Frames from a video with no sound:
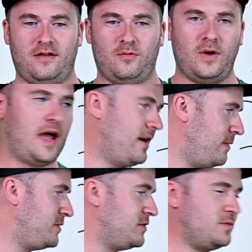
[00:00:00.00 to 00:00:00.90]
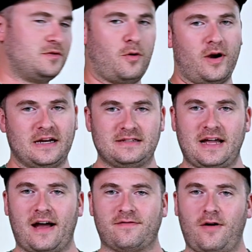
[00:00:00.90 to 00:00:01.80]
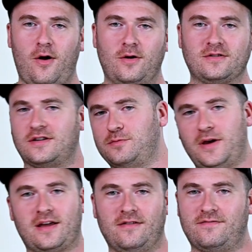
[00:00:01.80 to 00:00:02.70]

we end up just resorting to stock photos because we can